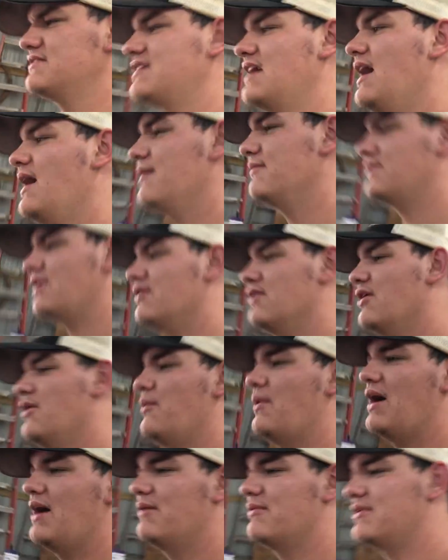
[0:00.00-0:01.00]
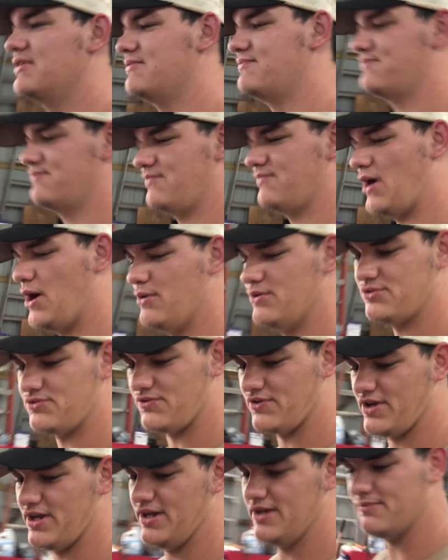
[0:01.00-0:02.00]
time. Don't know why we always
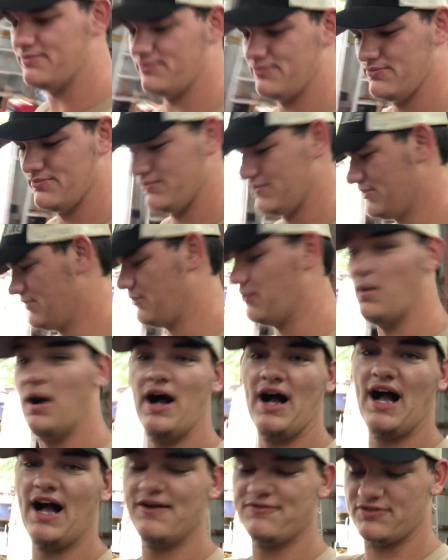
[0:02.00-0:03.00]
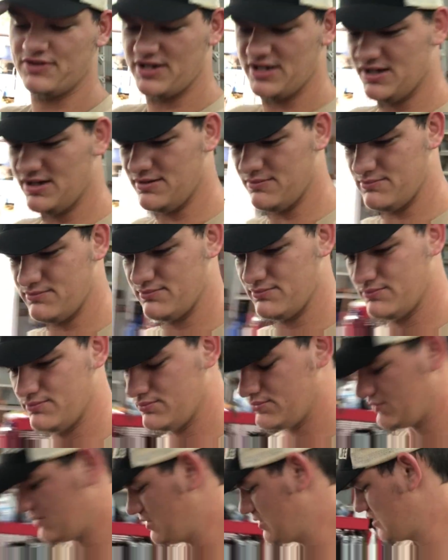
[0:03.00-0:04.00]
forget. Why I forget.
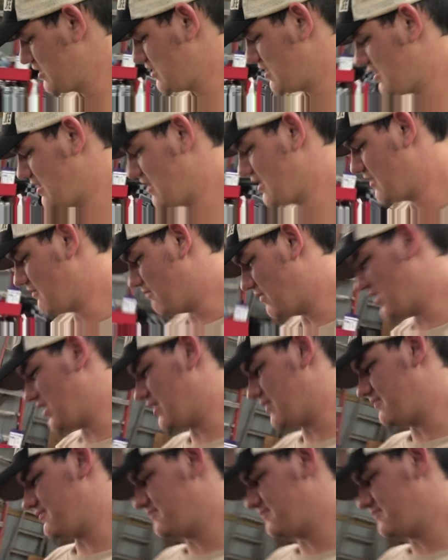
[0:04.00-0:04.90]
But